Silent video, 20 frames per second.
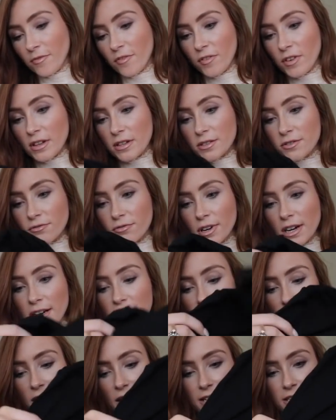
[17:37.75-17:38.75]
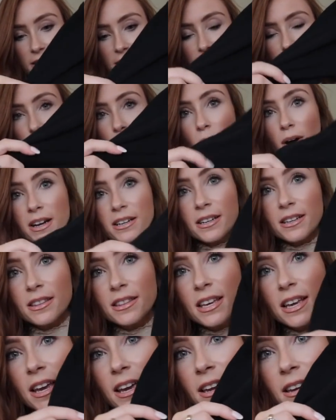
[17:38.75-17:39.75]
Feels really nice. It's quite a
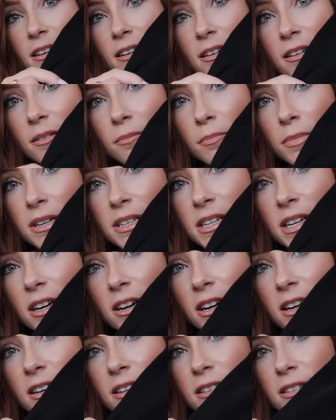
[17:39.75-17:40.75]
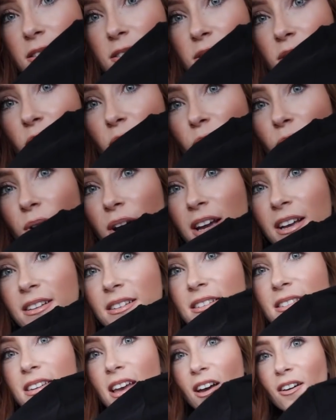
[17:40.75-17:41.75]
thin material, so
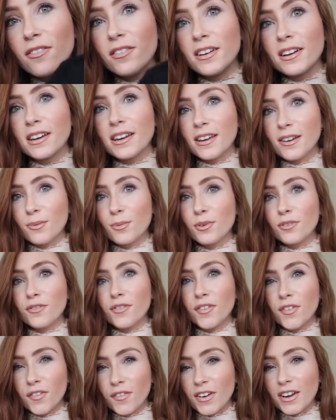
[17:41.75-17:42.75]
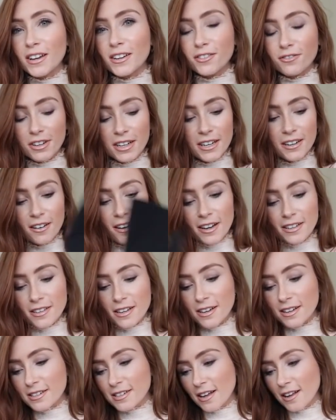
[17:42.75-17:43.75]
it definitely would fit really nice.
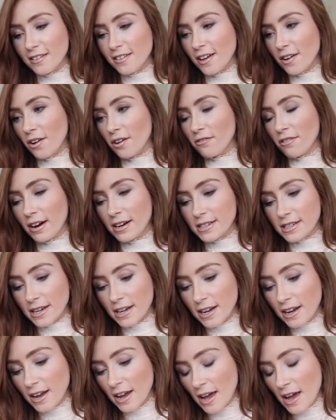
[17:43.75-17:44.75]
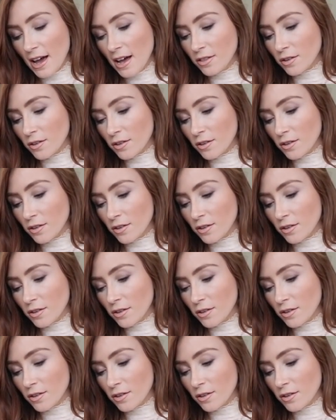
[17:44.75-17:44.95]
I can tell that already.